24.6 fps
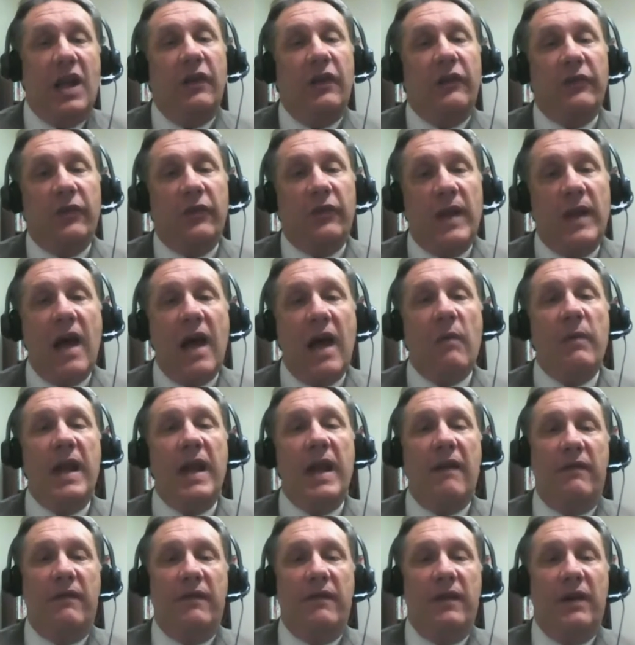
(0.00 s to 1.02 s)
So now we
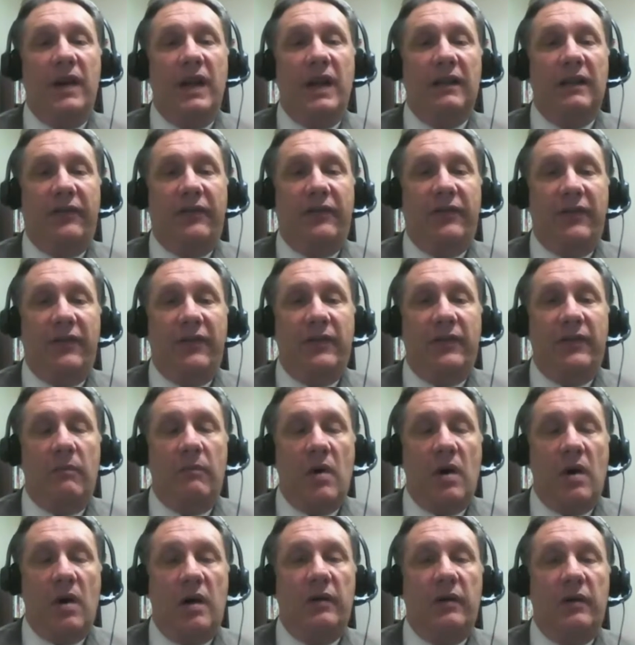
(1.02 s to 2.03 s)
have a very consistent
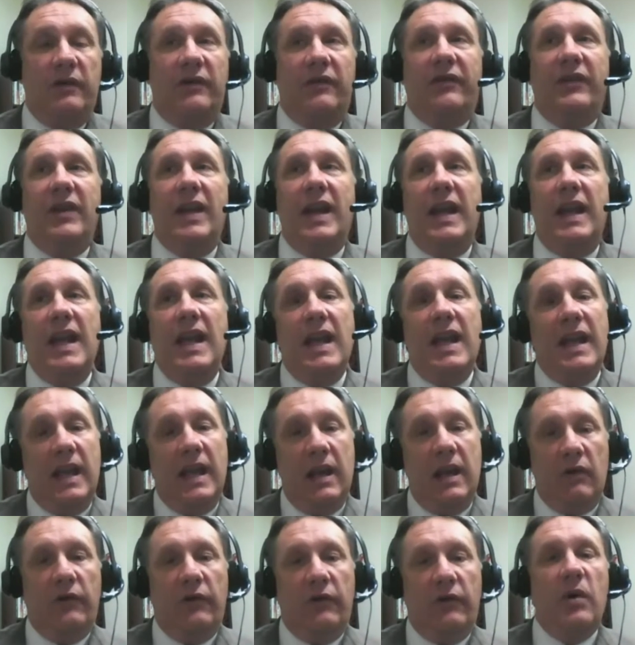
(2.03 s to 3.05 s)
model to say,
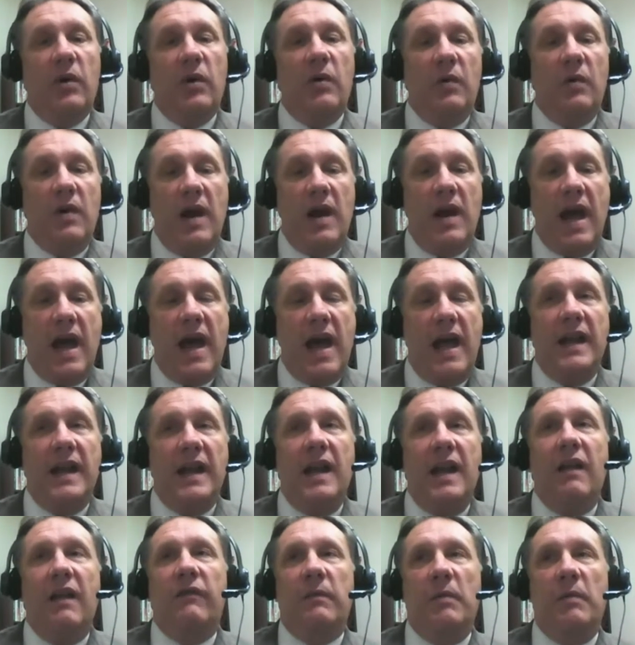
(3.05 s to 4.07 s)
here's where we're at.
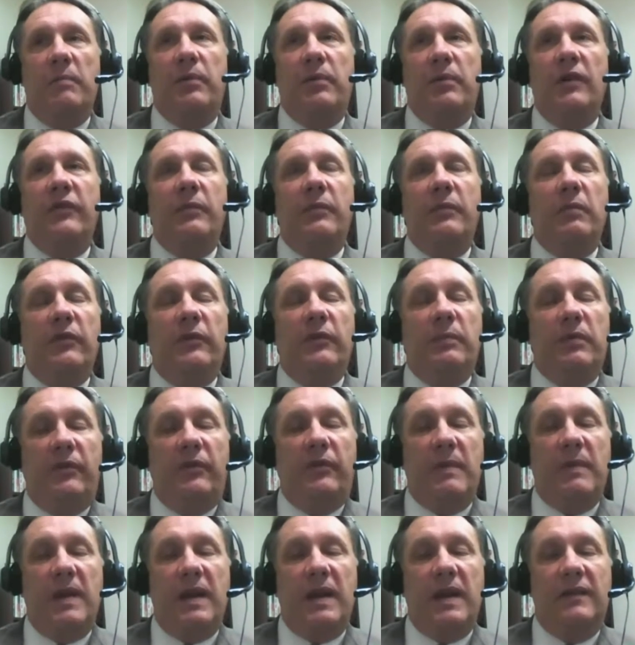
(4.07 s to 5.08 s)
From a principal's
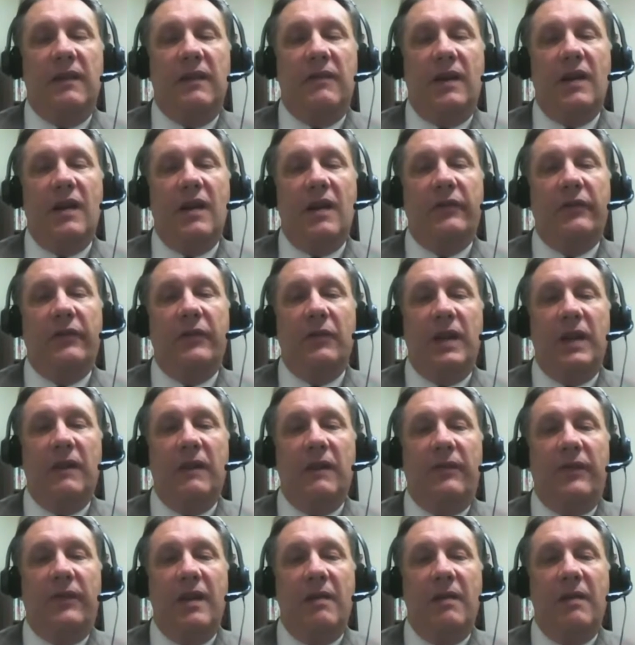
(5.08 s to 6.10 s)
perspective, it also
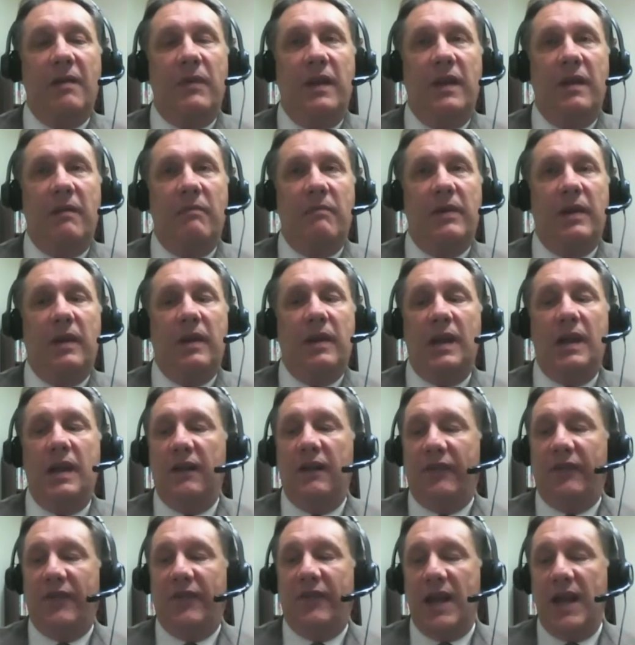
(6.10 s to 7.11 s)
gives them the ability
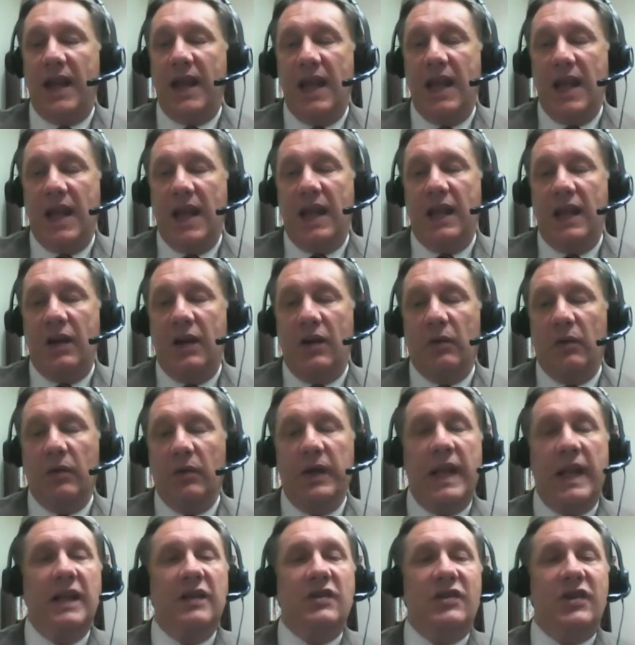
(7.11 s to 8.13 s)
to say,
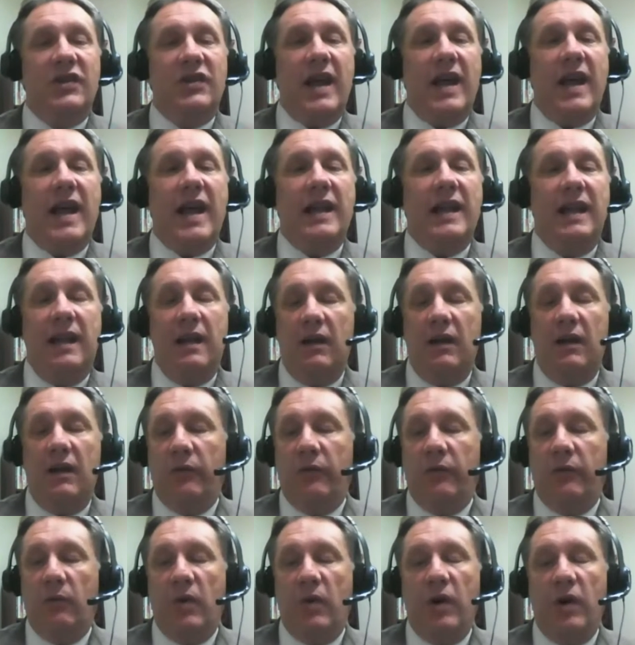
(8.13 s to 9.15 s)
Lenny Shad,
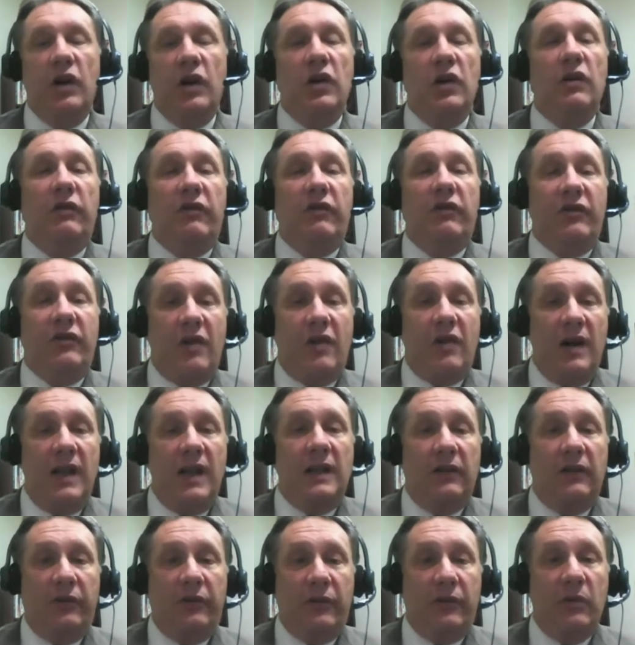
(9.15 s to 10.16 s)
here's where you're
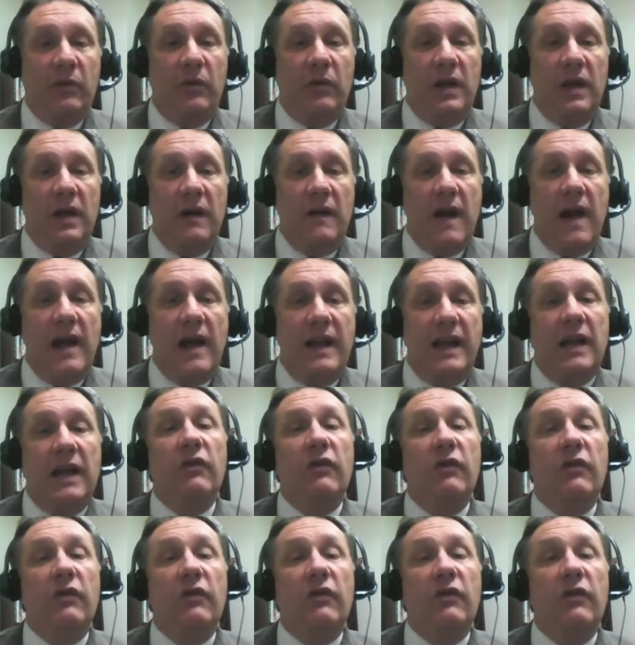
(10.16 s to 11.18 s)
starting the school year at,
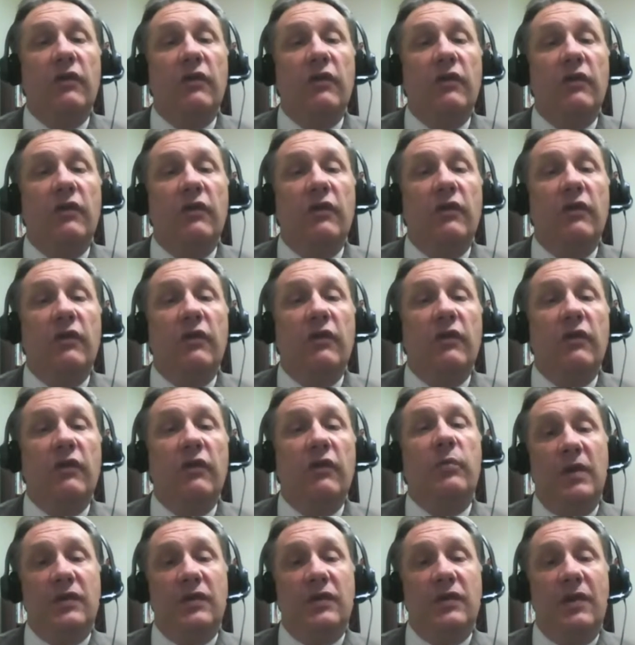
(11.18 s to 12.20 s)
here's where you're at in that
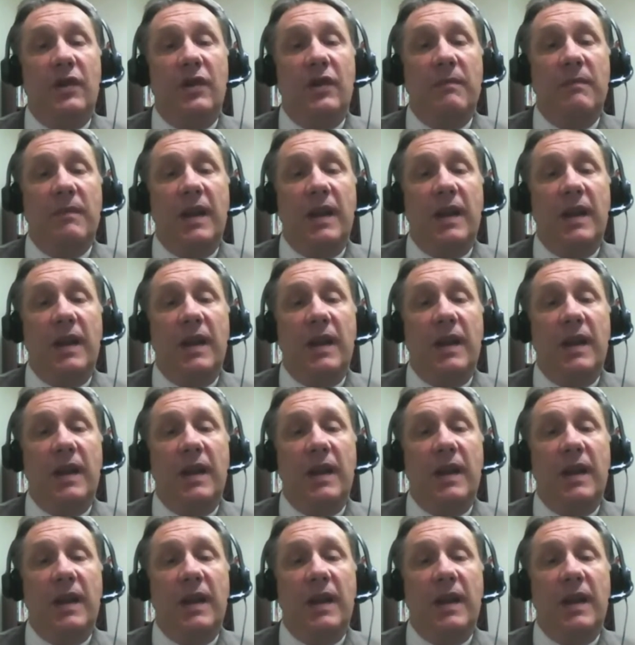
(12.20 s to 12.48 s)
maturity